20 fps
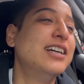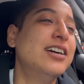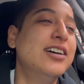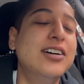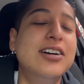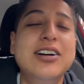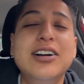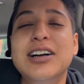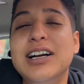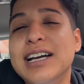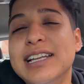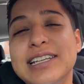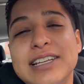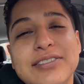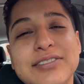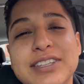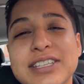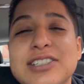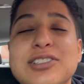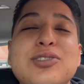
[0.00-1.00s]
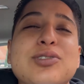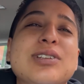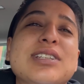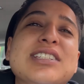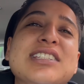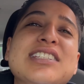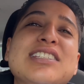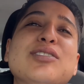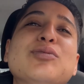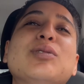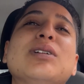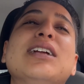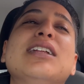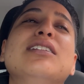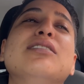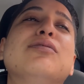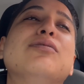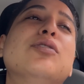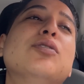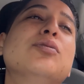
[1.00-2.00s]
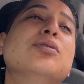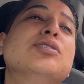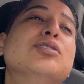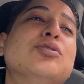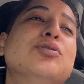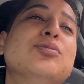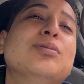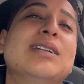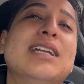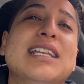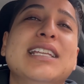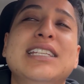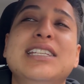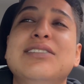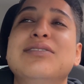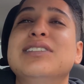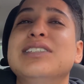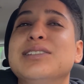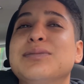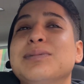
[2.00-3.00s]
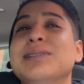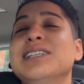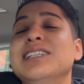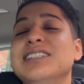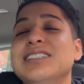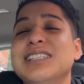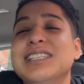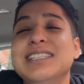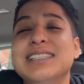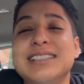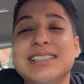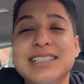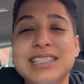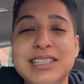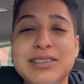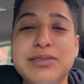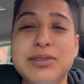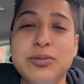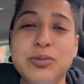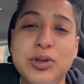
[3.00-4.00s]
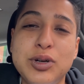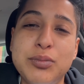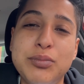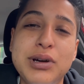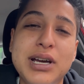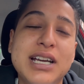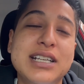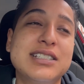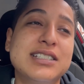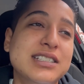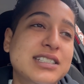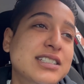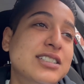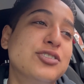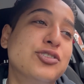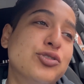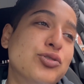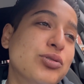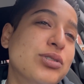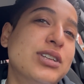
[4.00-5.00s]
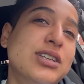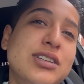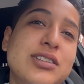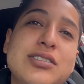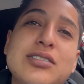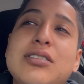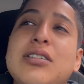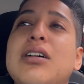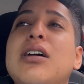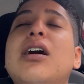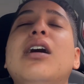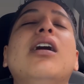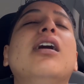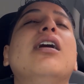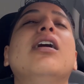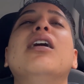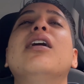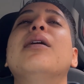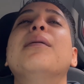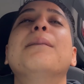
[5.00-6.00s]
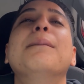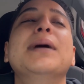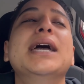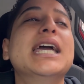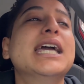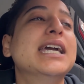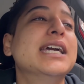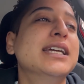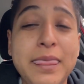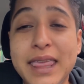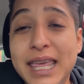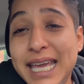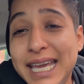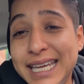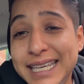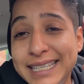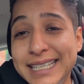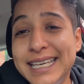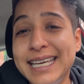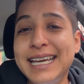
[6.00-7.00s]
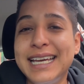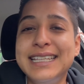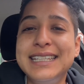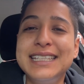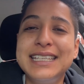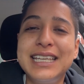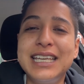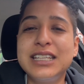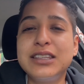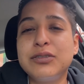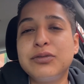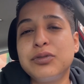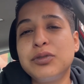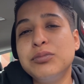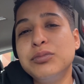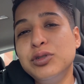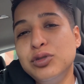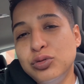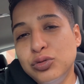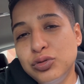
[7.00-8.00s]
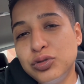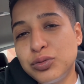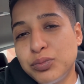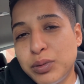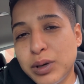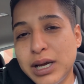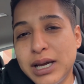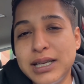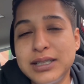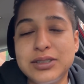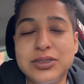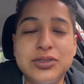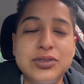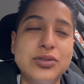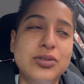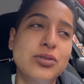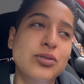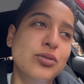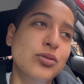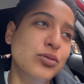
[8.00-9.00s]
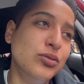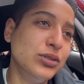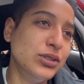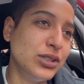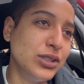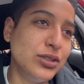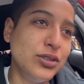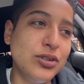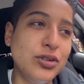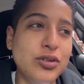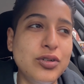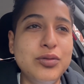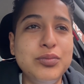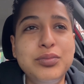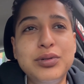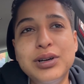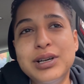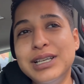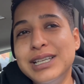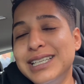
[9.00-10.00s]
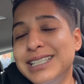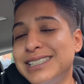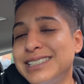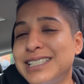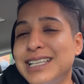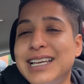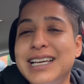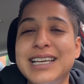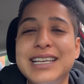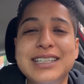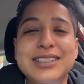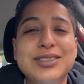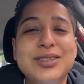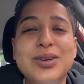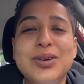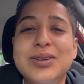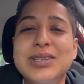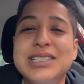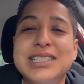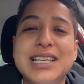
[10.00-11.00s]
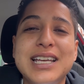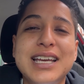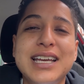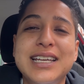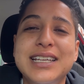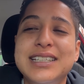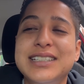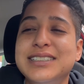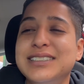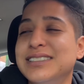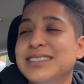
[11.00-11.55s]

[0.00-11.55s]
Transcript: Oh, I love these drinks. This is what I look forward to when I leave this place. It's leaving with a box of these drinks. Oh, man. And yeah, I did get them from a new spot, so, you know, but it's alright, though. It's alright.